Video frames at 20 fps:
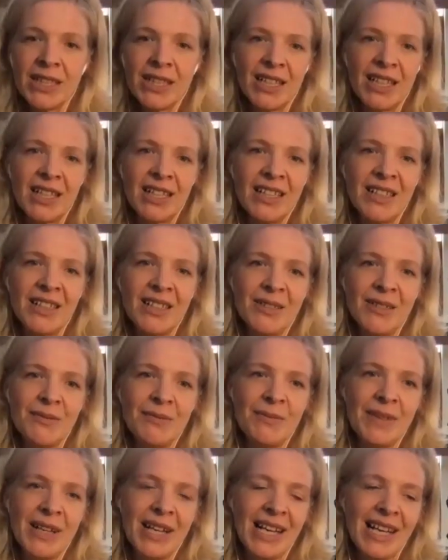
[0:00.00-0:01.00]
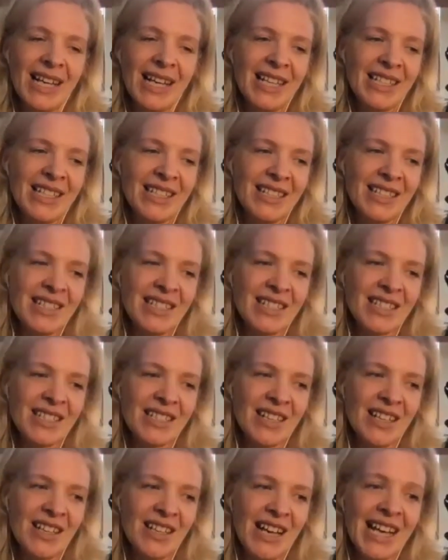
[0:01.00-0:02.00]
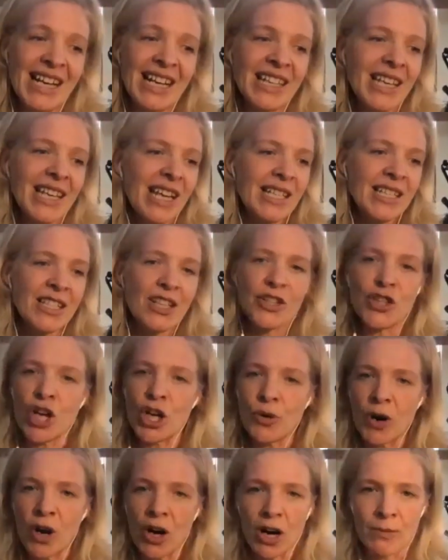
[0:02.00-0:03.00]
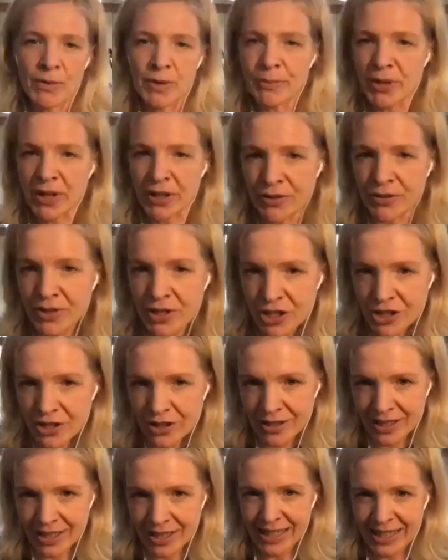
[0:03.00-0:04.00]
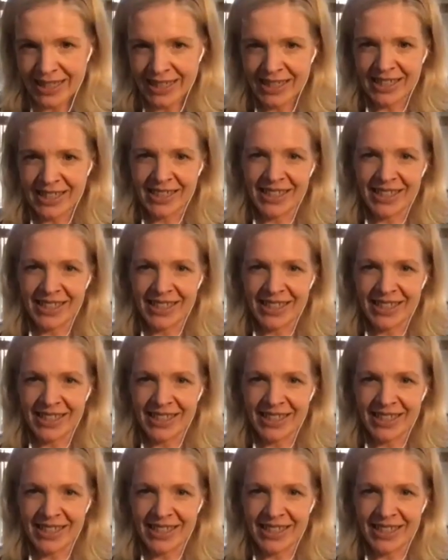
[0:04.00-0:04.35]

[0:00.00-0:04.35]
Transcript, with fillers: Um, and uh, and again, it's a no harm approach. Like, can, I ask,